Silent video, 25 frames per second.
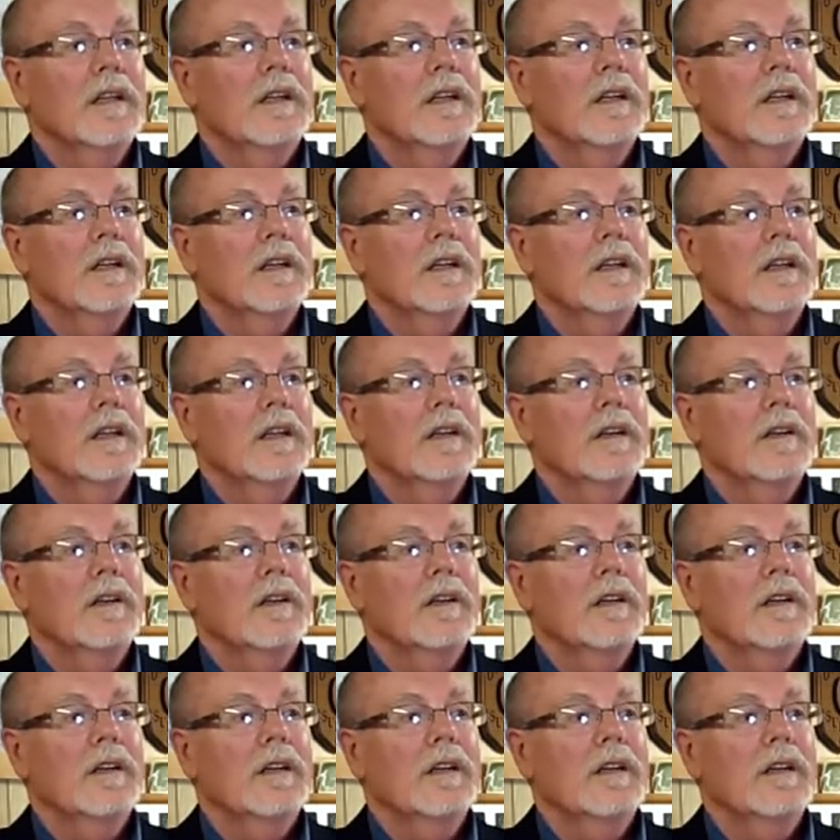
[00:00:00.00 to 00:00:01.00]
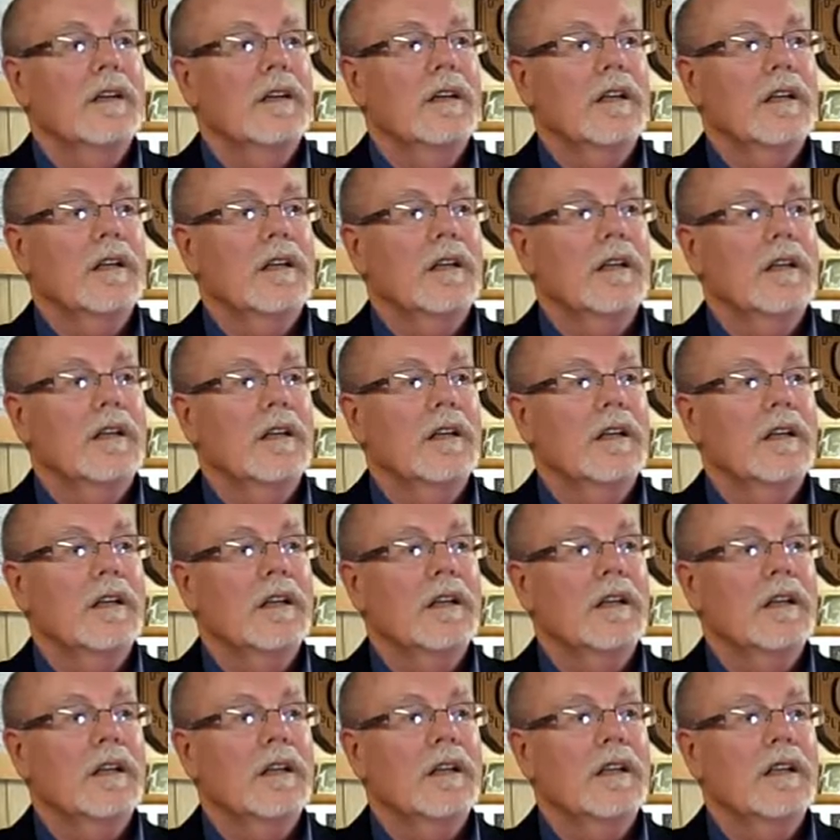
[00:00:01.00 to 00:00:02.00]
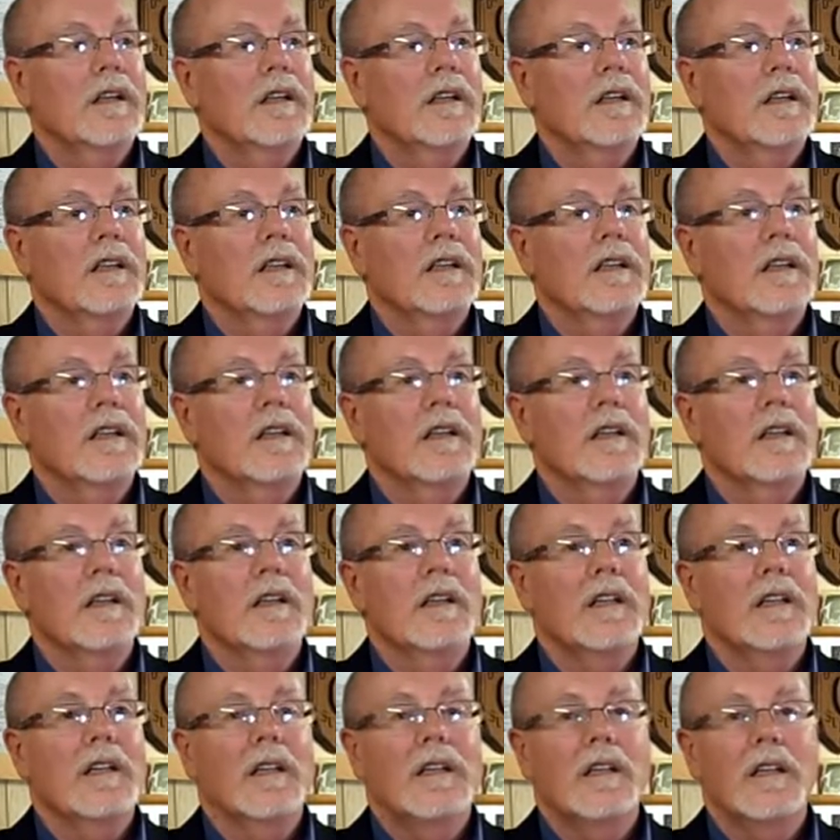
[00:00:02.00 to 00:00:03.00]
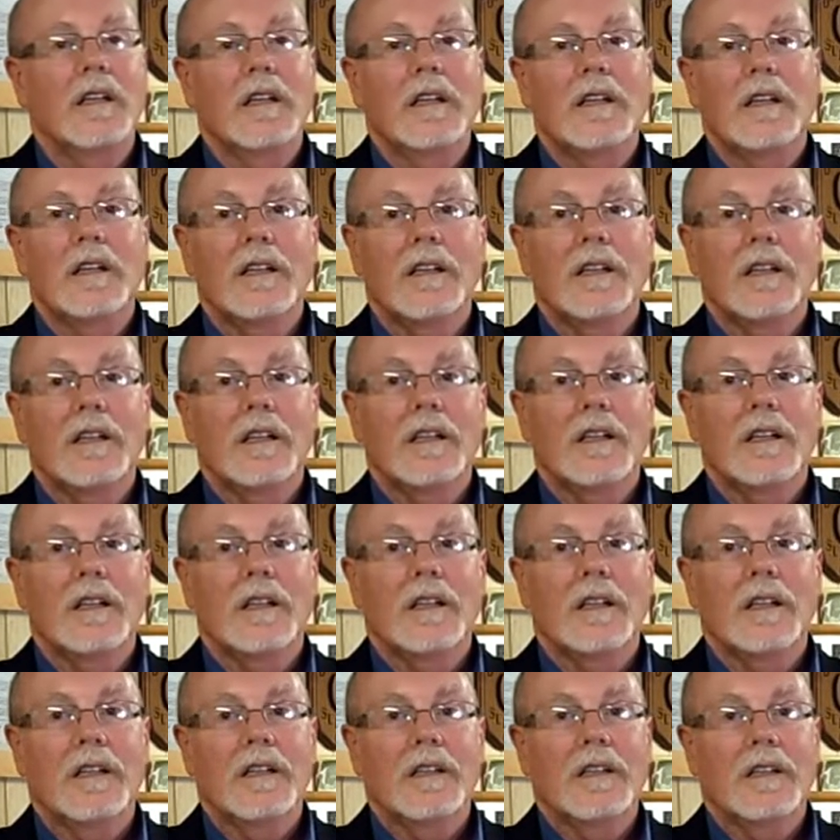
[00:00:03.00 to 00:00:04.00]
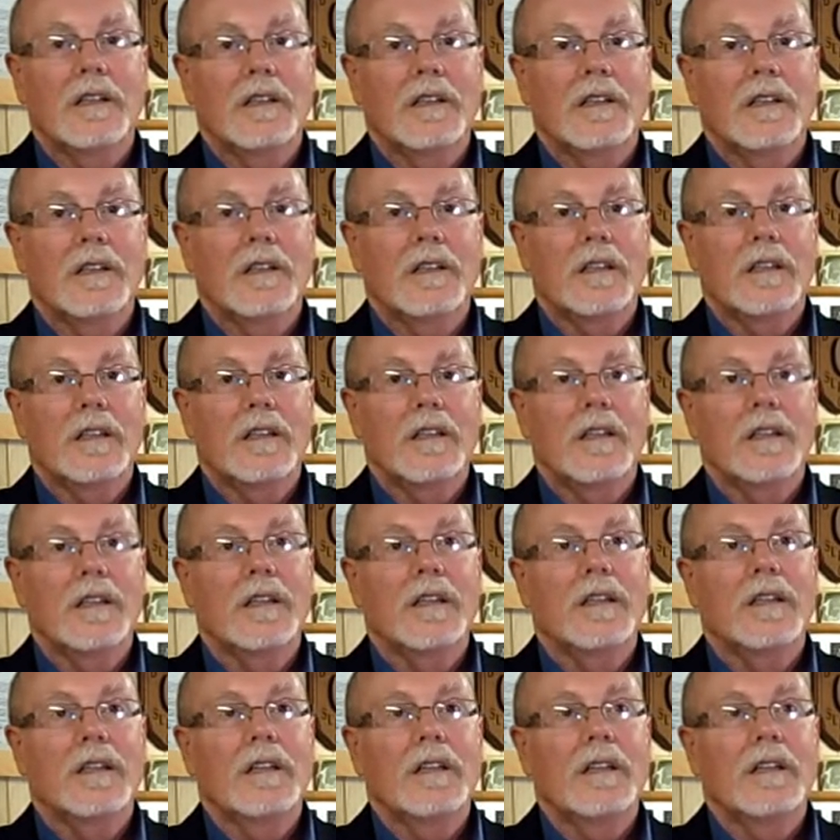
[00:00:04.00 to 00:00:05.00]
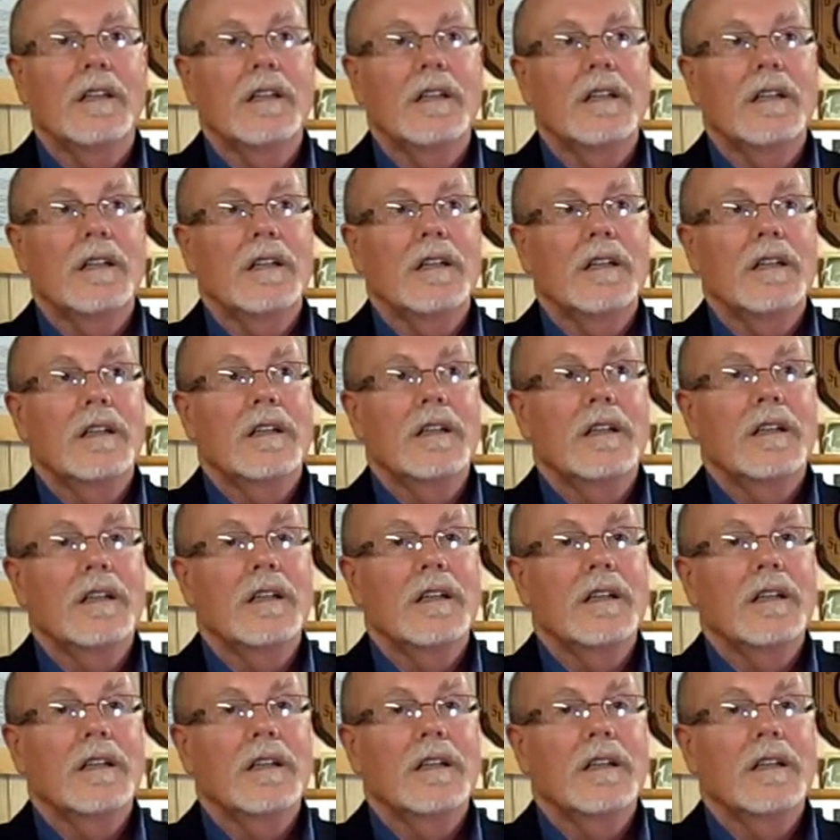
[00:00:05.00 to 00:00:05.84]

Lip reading: (not speaking)